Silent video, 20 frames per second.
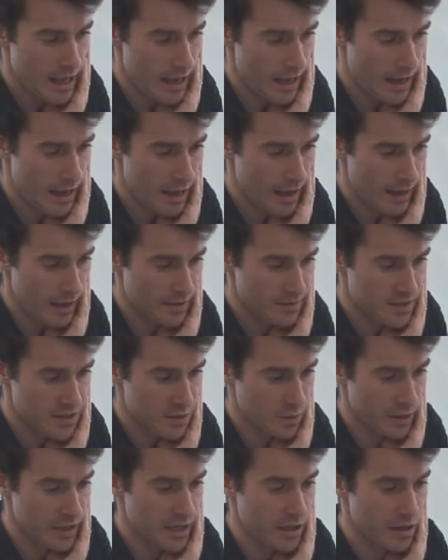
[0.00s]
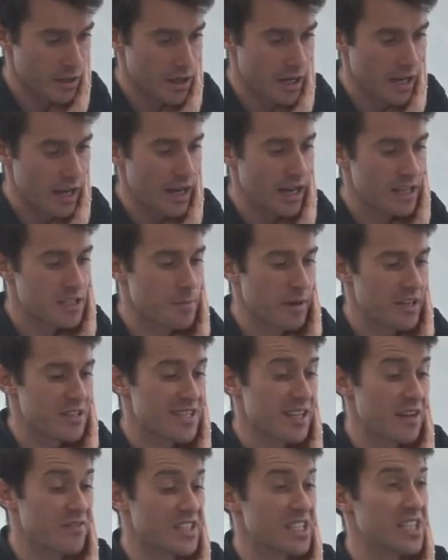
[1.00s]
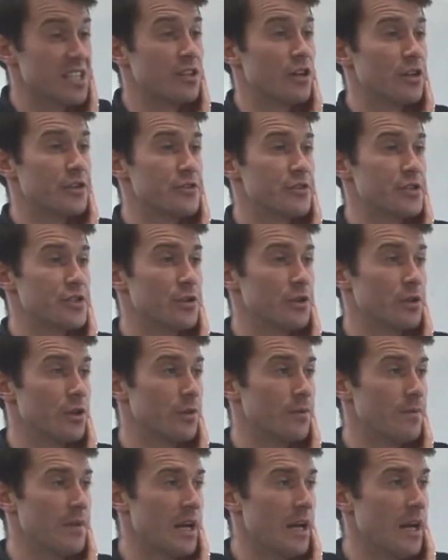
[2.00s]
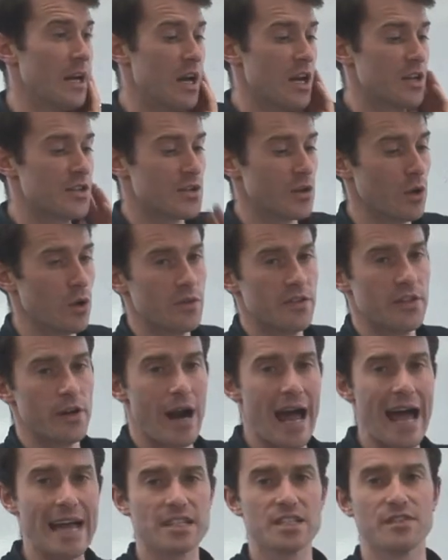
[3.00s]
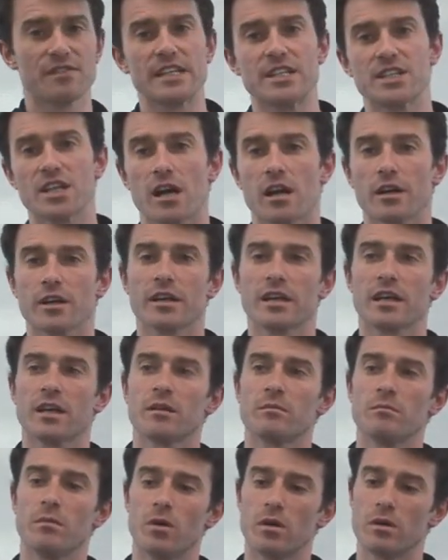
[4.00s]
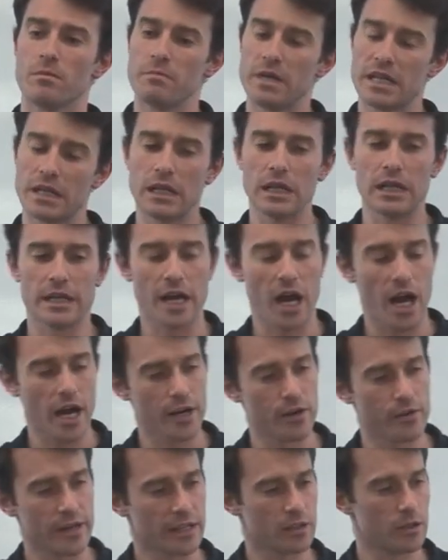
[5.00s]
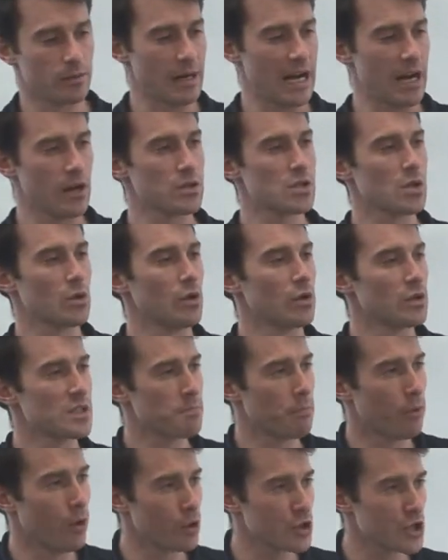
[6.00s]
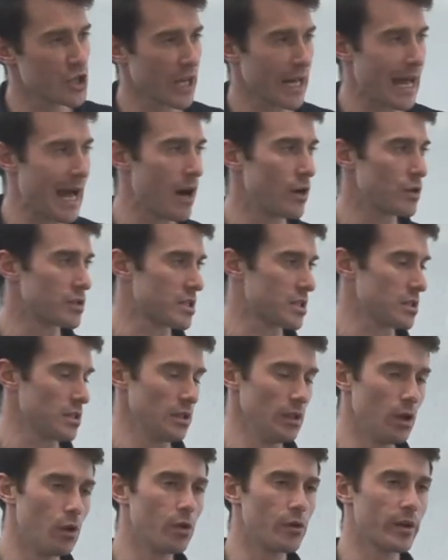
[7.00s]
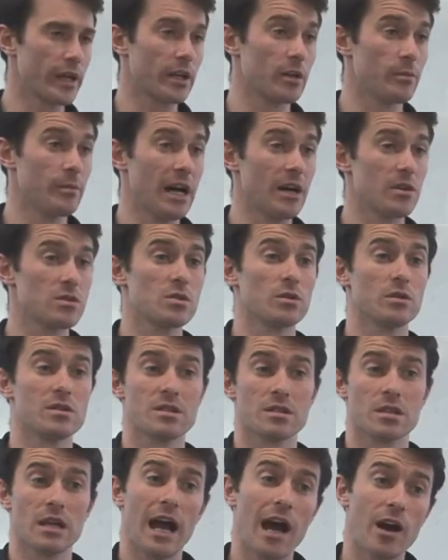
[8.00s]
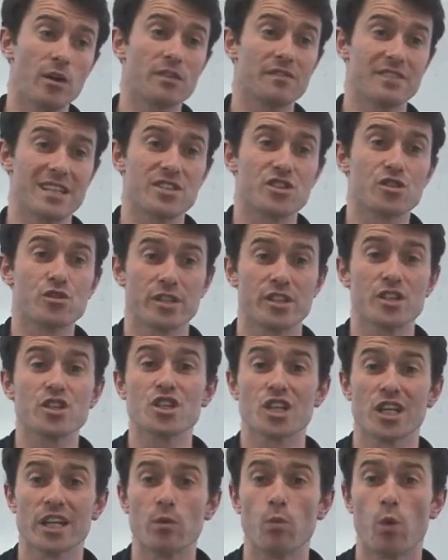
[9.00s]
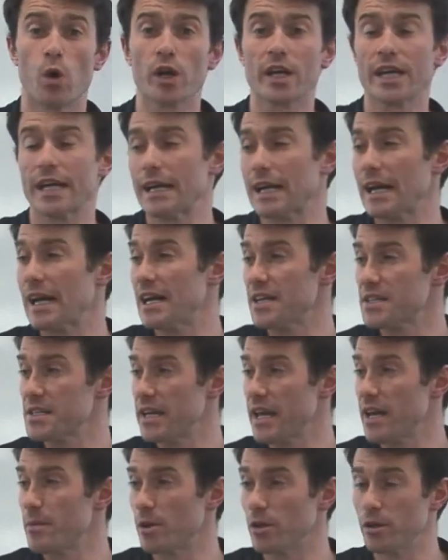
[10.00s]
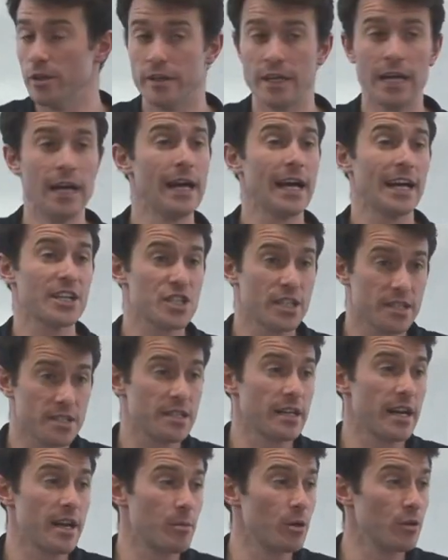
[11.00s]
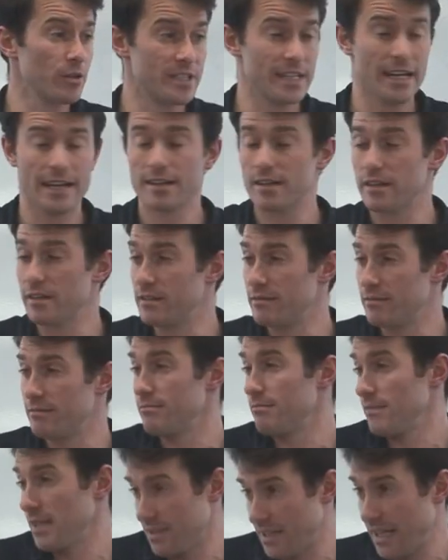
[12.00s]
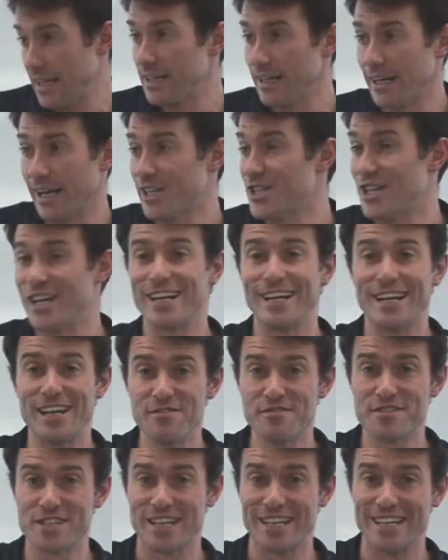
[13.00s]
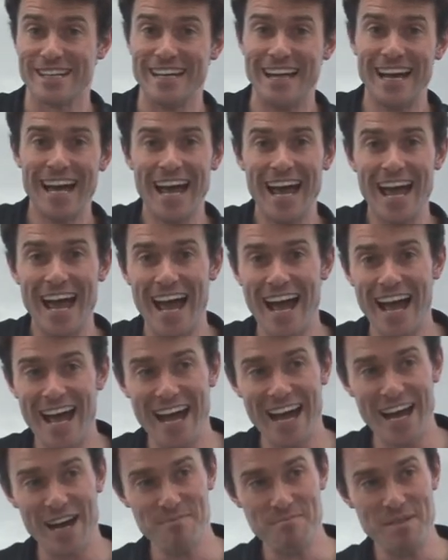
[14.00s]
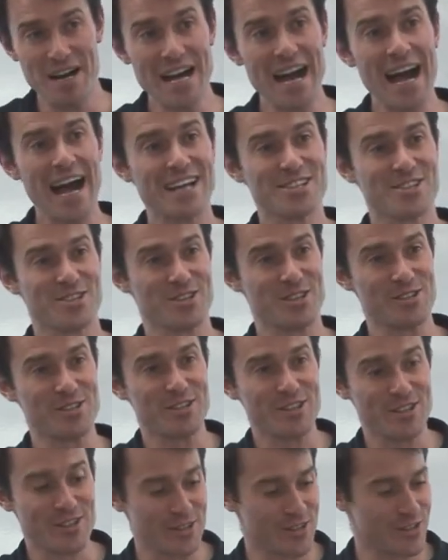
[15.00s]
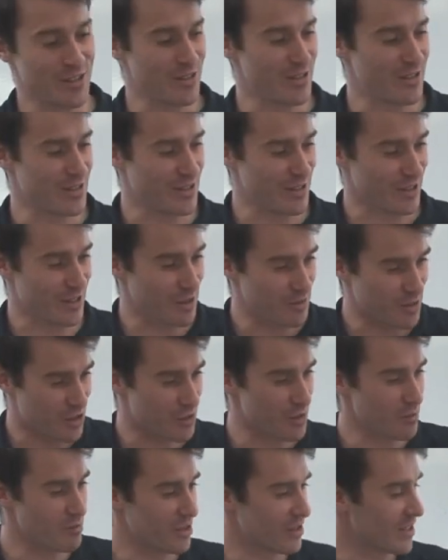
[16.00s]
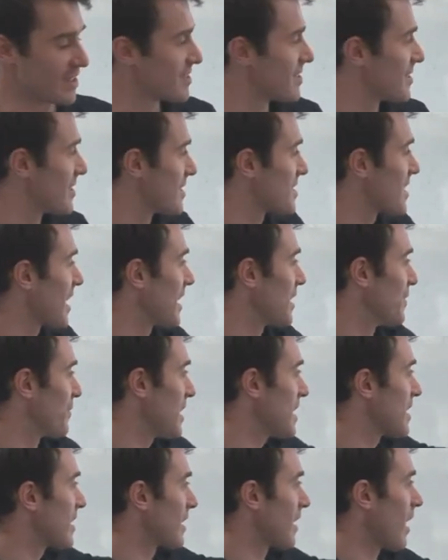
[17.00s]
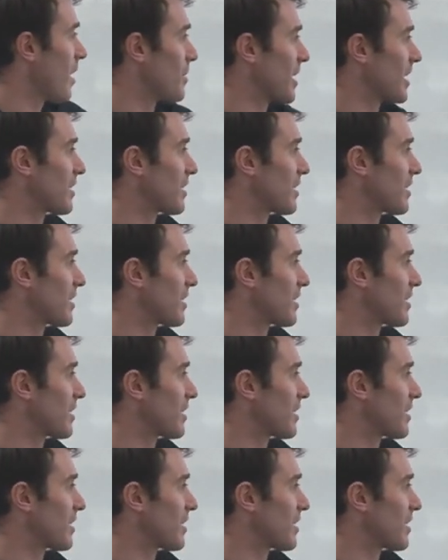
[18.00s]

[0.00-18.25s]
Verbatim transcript: uh, this one here, that's about 1700 euro. So they're actively targeting more middle and higher income households, pushing out lower income households out of this traditionally working class neighborhood. Actually, it's the neighborhood Declan uh, Declan actually lives in. Um, so they're, they're, they're, they're contributing to these kind of economic